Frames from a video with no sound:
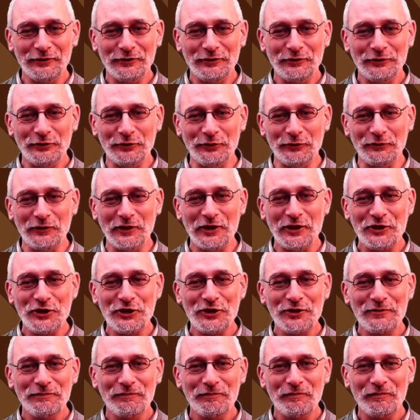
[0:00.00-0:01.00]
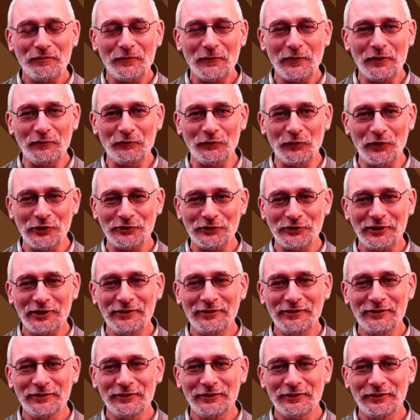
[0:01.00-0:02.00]
to finish, vendre,
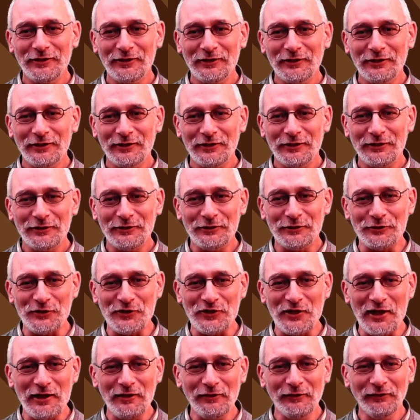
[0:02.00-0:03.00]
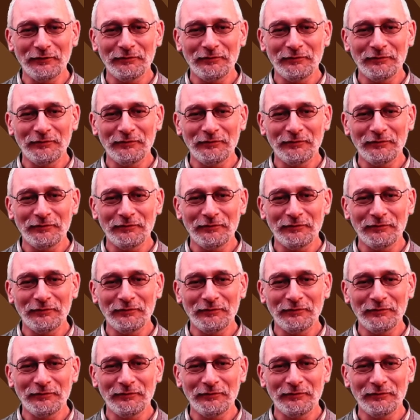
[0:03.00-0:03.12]
to sell.